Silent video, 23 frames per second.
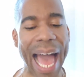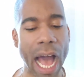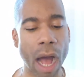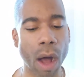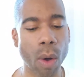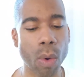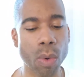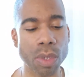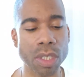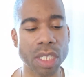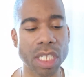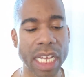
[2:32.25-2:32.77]

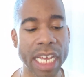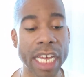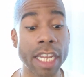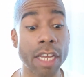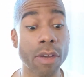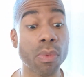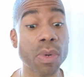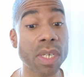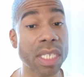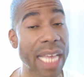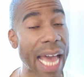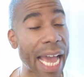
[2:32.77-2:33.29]
out
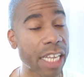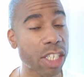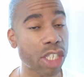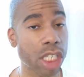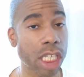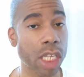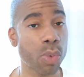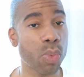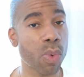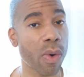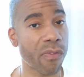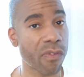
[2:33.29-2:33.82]
and it was
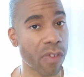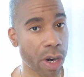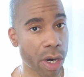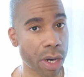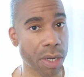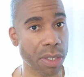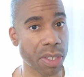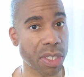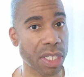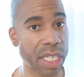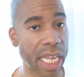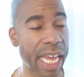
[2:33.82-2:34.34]
actually
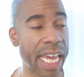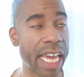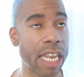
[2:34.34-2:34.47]
reversed.